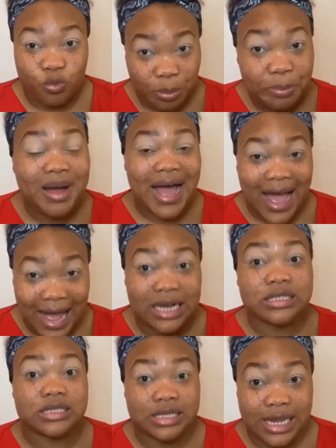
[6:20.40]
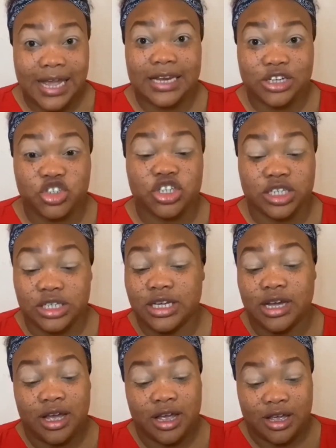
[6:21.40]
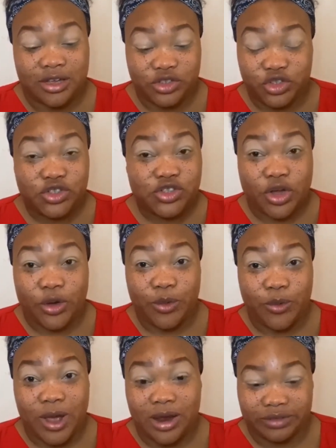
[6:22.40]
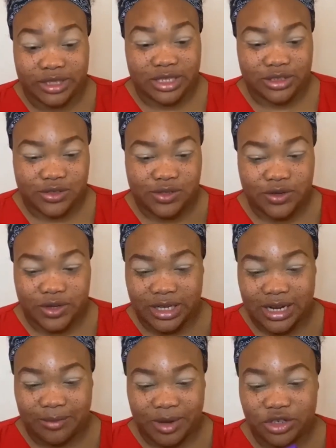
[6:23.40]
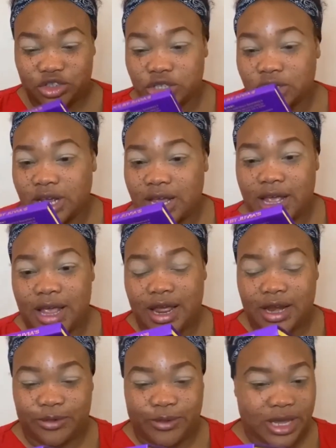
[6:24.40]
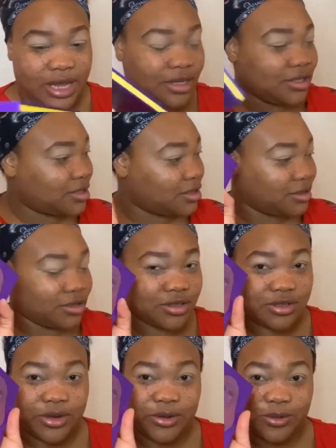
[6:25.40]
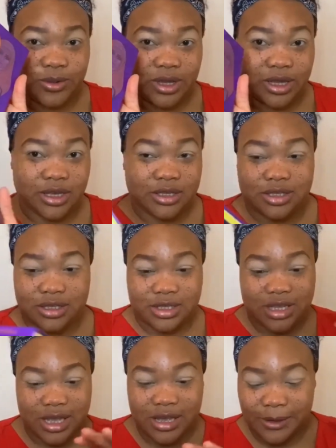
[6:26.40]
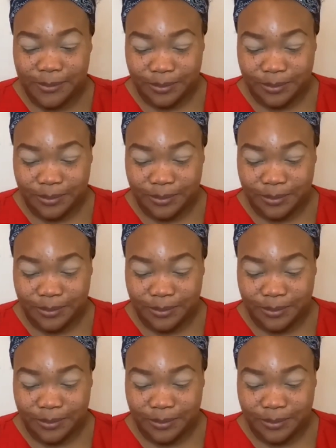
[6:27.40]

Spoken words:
packed, like literally, just so everything does not get damaged. Anyways, so it's there.